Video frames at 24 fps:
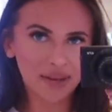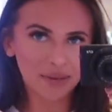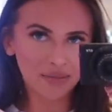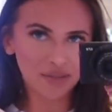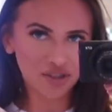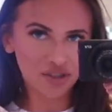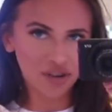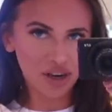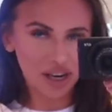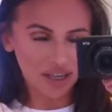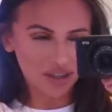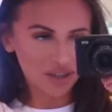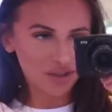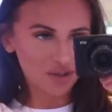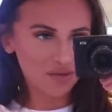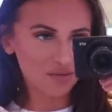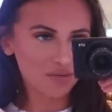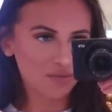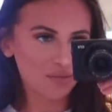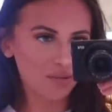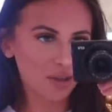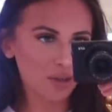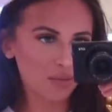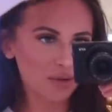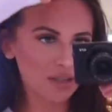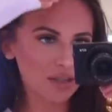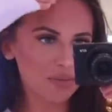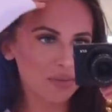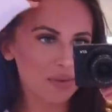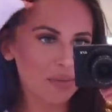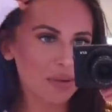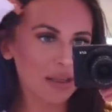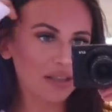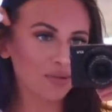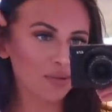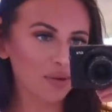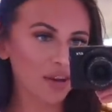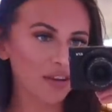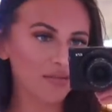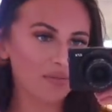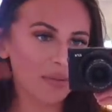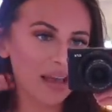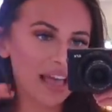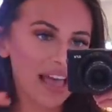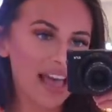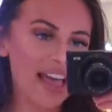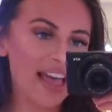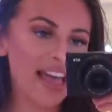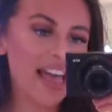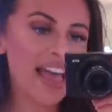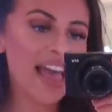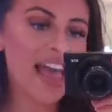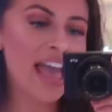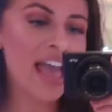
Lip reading: I'm strange with wispy bits all over my hair.